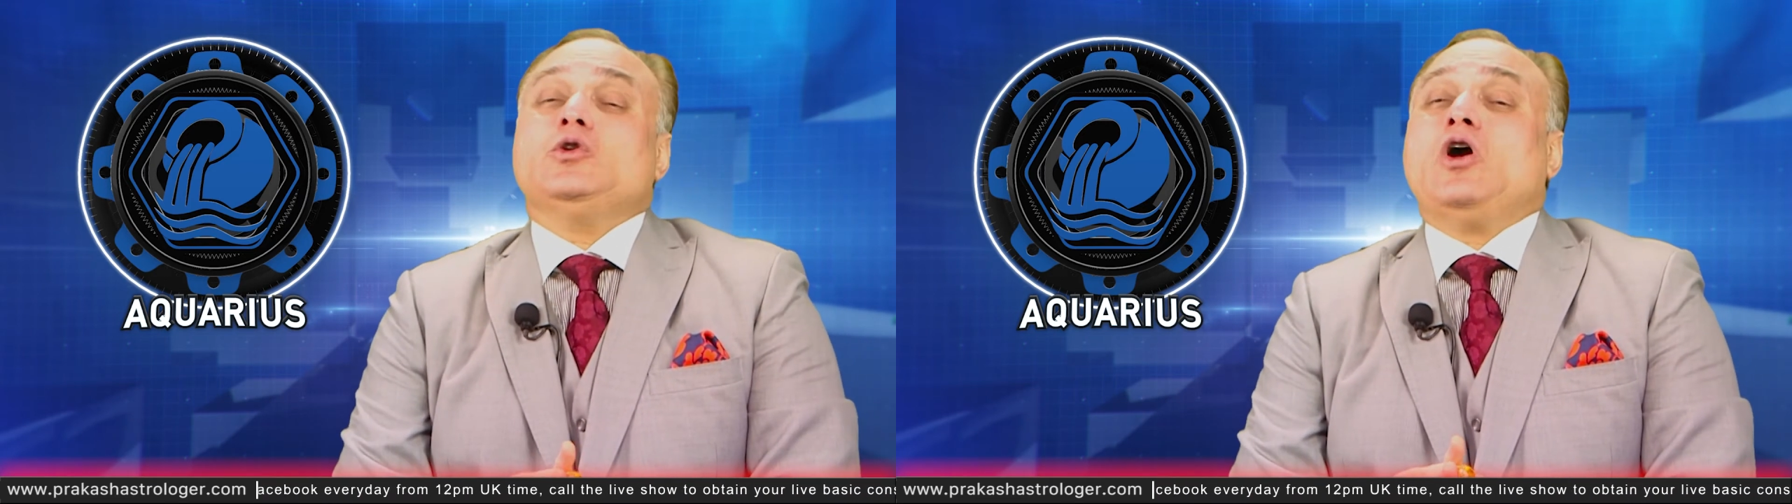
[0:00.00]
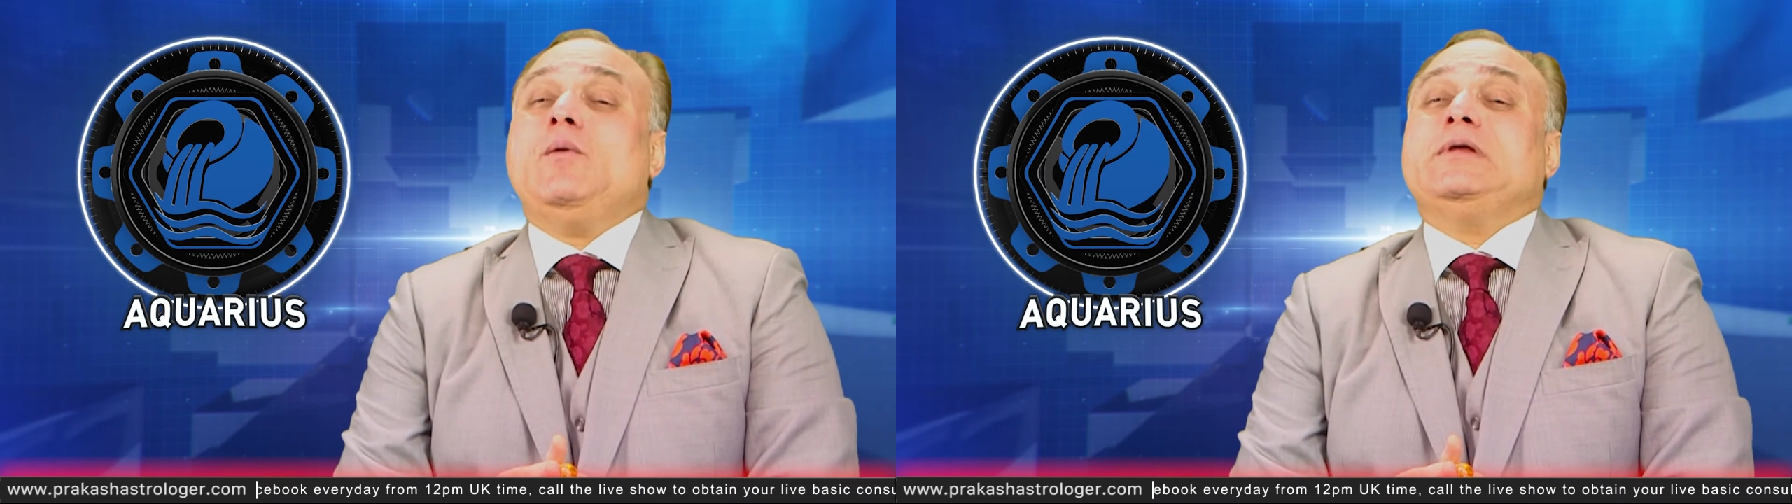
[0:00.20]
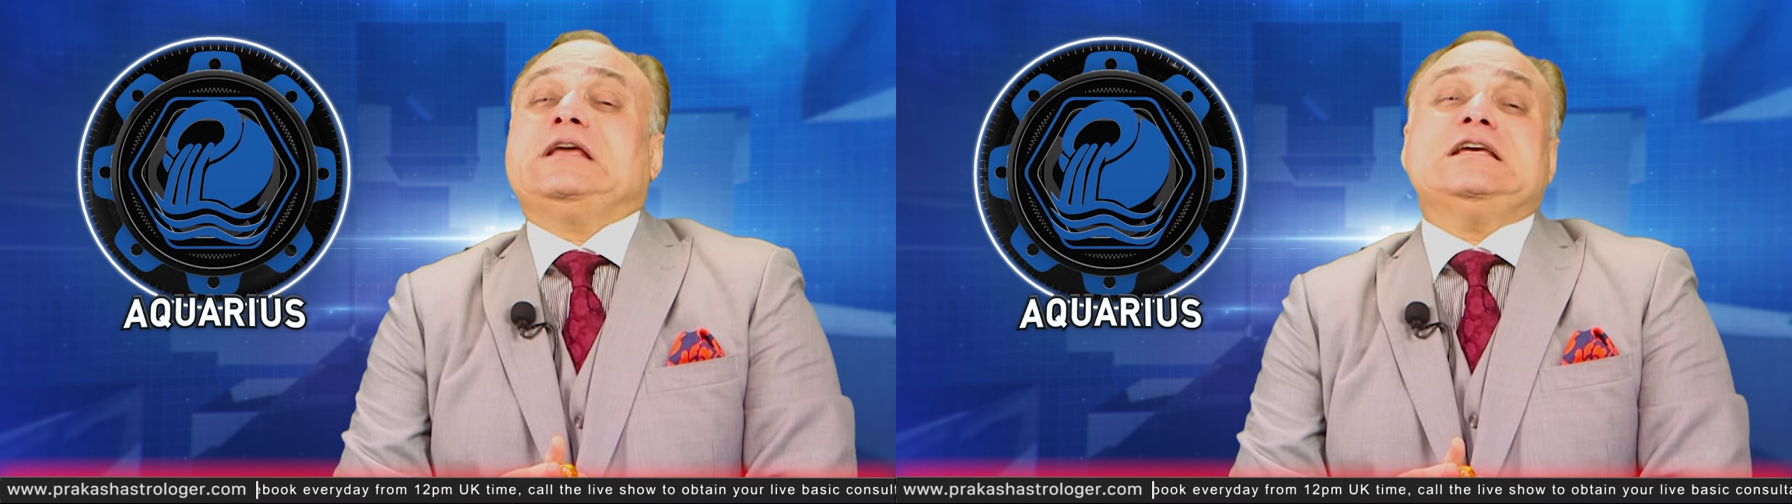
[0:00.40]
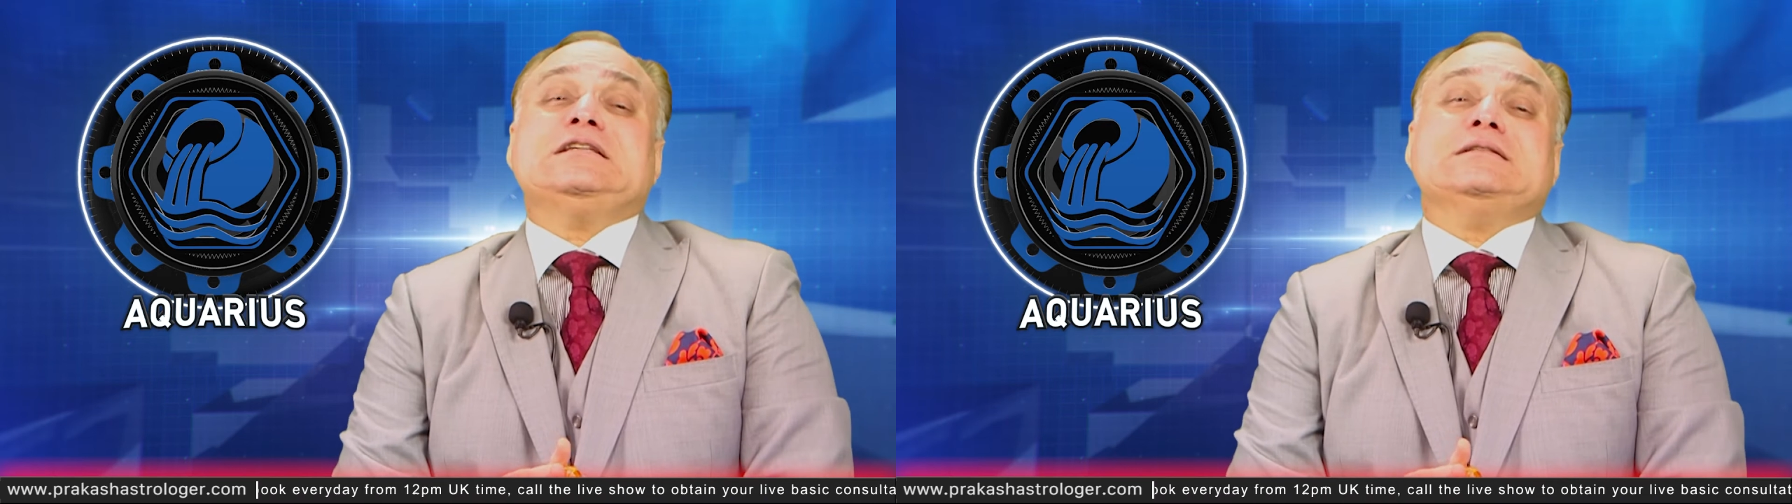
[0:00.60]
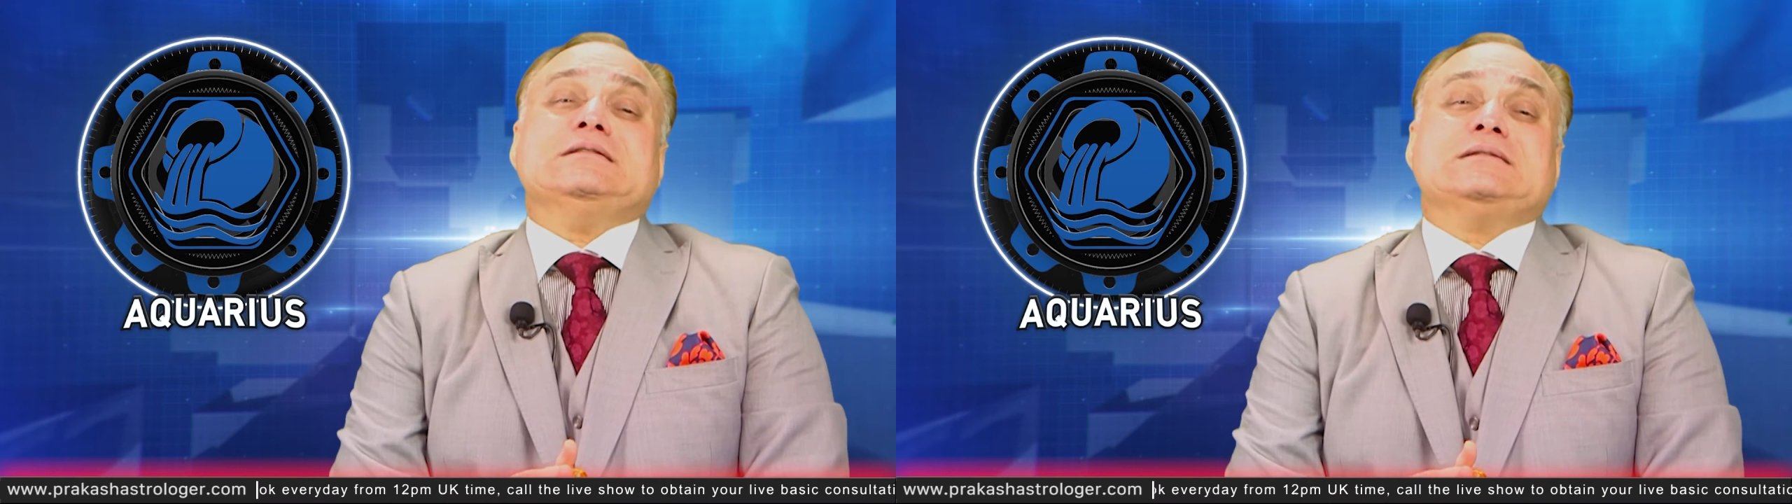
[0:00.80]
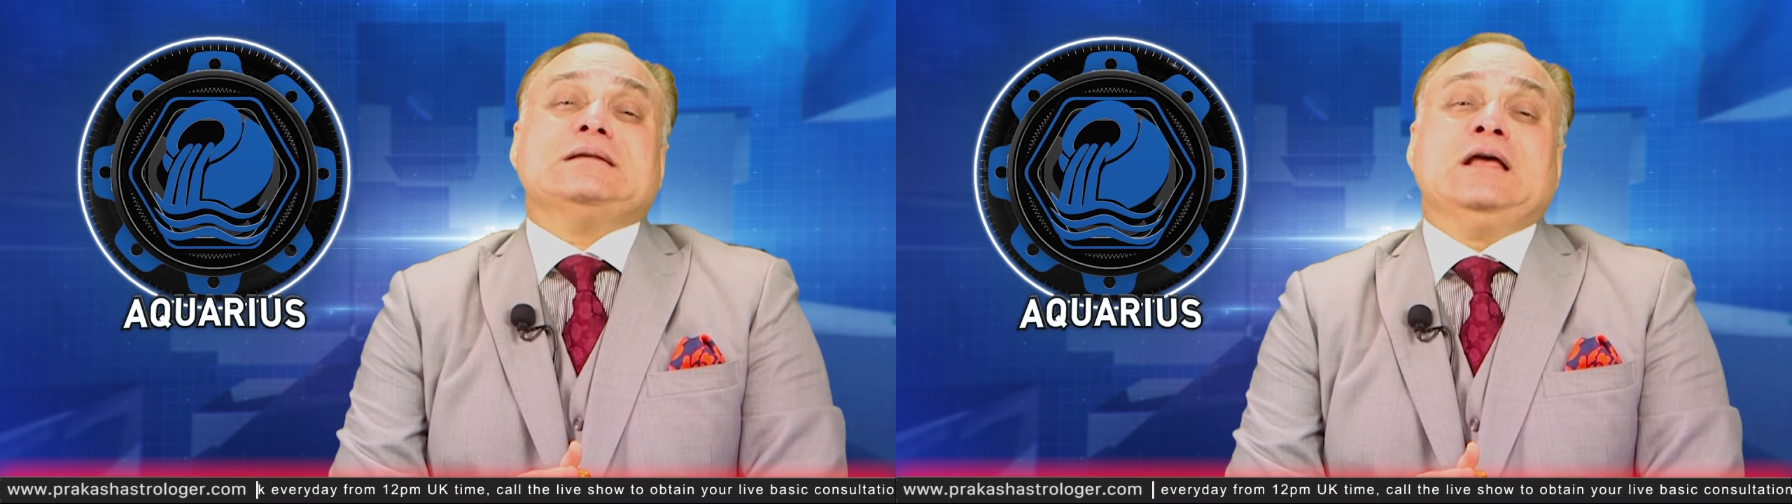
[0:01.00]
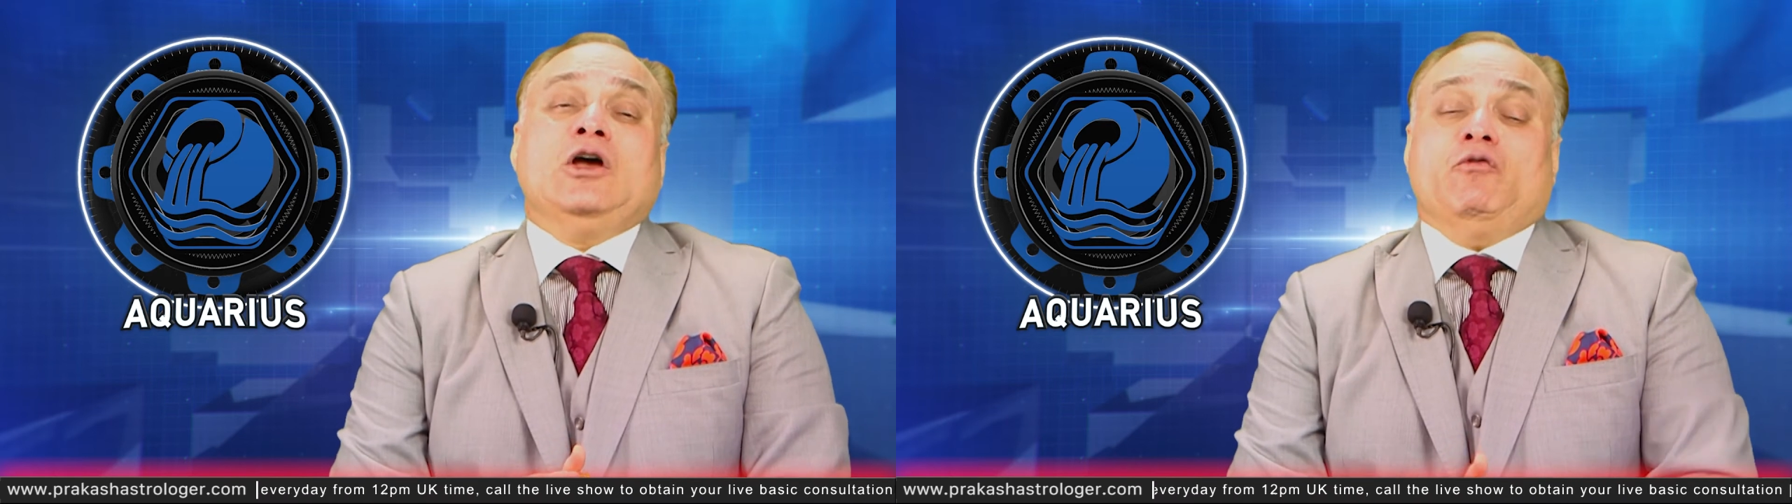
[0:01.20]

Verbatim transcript: your complications,